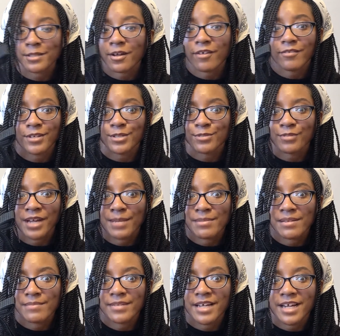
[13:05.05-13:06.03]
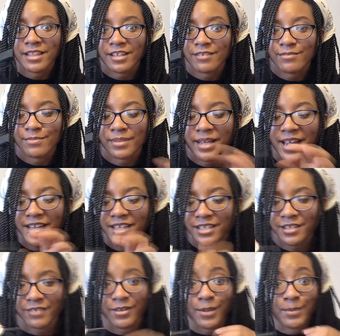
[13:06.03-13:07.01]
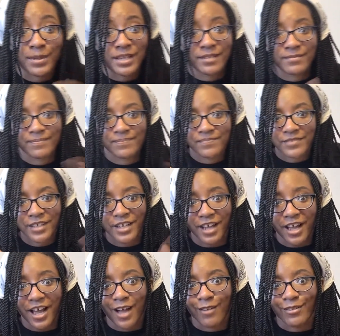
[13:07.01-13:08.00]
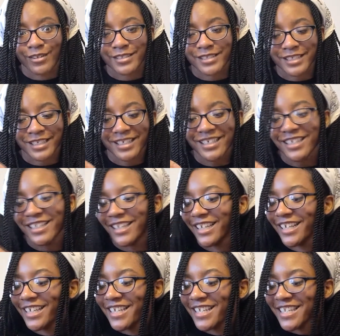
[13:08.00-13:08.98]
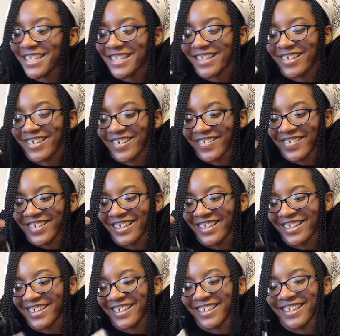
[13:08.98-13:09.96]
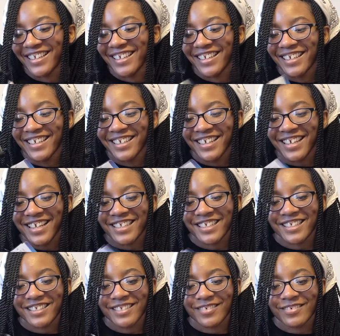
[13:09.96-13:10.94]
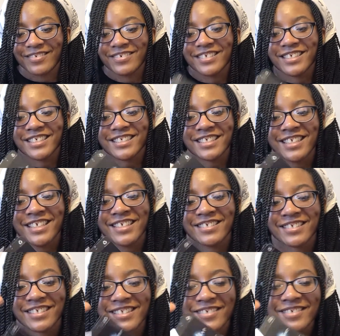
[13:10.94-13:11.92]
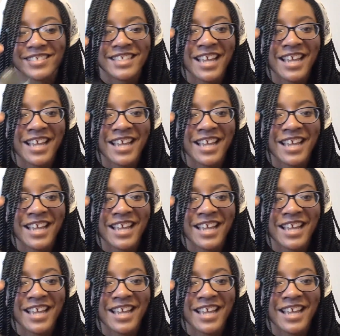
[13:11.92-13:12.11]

is always fine by me. I love black. I mean, obviously. So, and then, of course, here's a little